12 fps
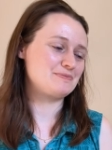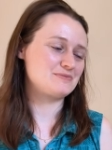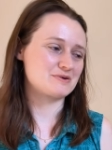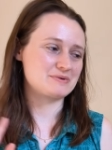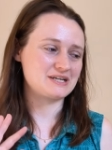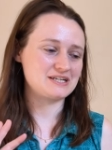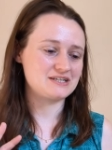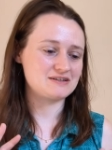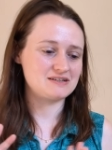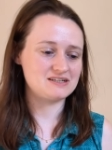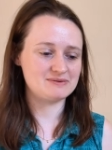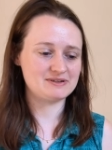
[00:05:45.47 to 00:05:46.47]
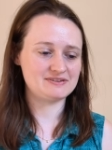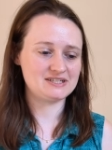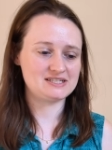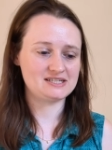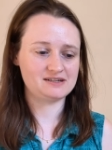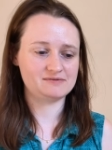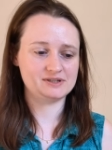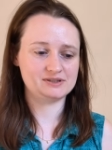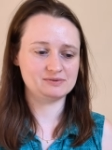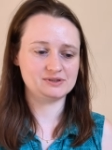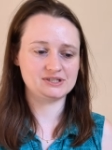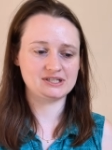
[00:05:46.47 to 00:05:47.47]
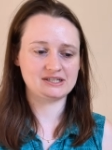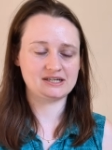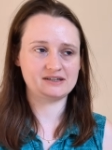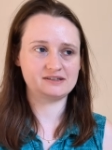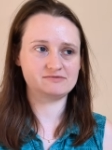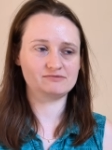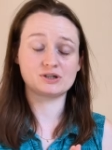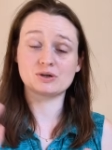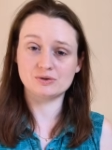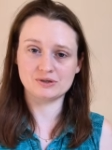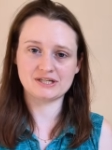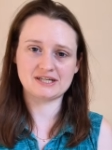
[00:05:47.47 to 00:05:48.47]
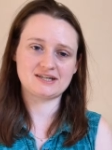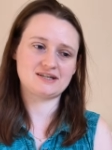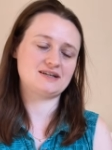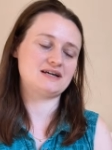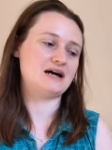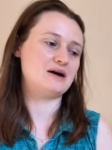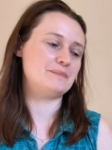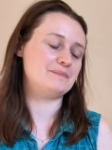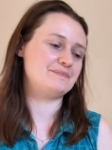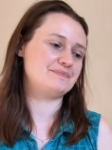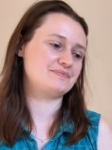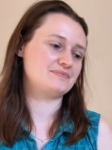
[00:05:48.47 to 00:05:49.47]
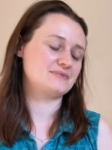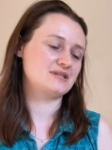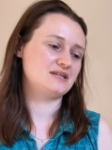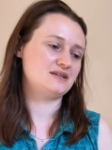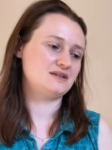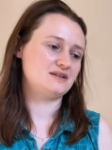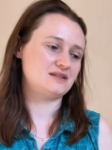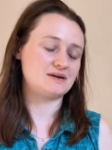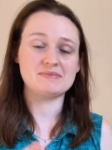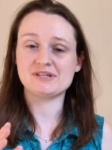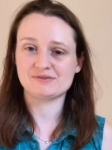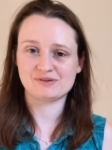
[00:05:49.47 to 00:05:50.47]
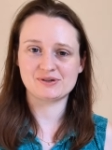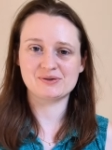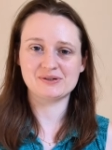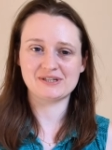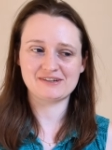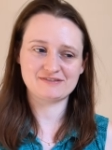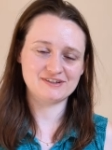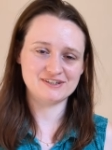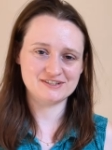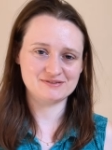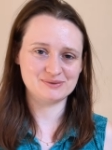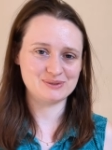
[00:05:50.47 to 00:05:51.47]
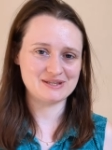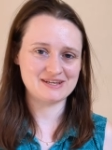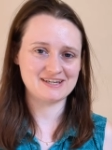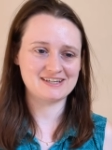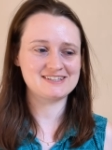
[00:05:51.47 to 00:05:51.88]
Probably going to do a little bit of knitting whilst watching that recording, that meeting recording first of all, I think.